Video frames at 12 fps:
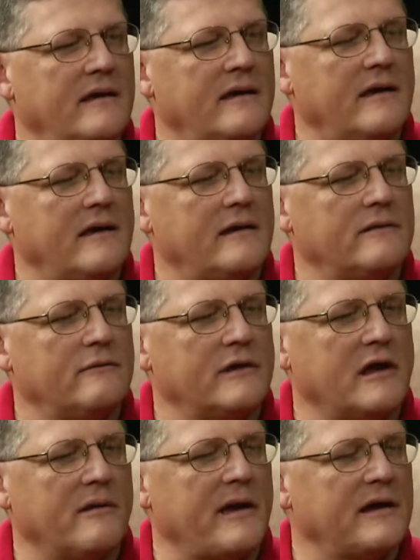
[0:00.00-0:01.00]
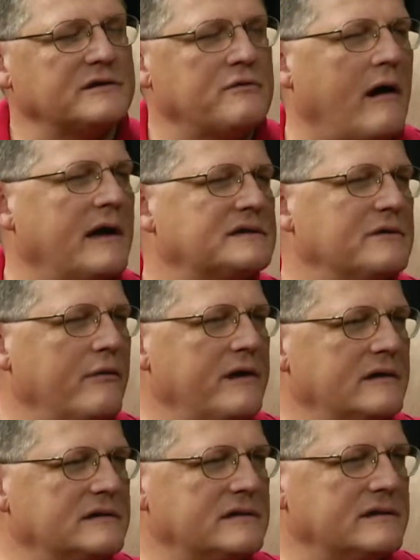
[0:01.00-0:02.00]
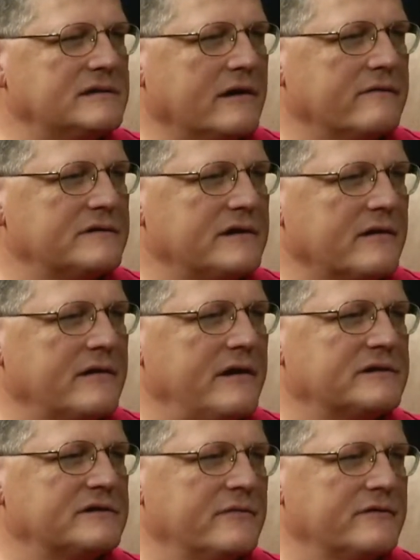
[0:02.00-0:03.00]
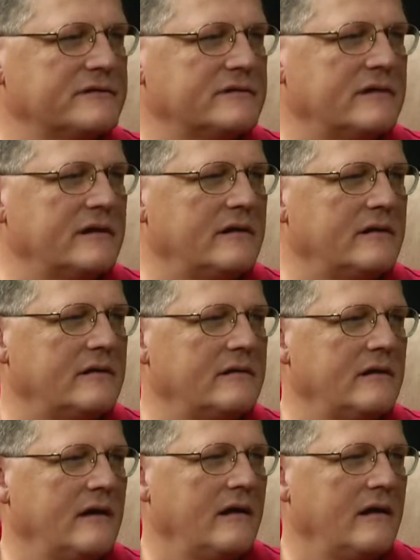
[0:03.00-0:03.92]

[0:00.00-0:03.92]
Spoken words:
and we come out twice a week to service our customers, and